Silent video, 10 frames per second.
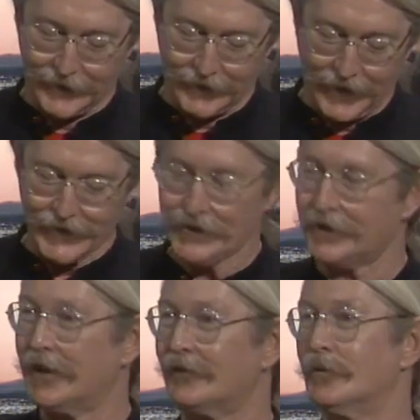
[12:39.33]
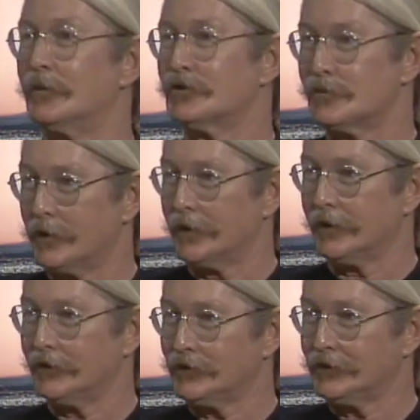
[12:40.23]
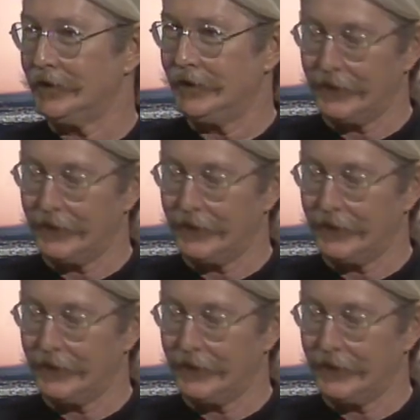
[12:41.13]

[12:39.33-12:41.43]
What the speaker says: And I say that from experience.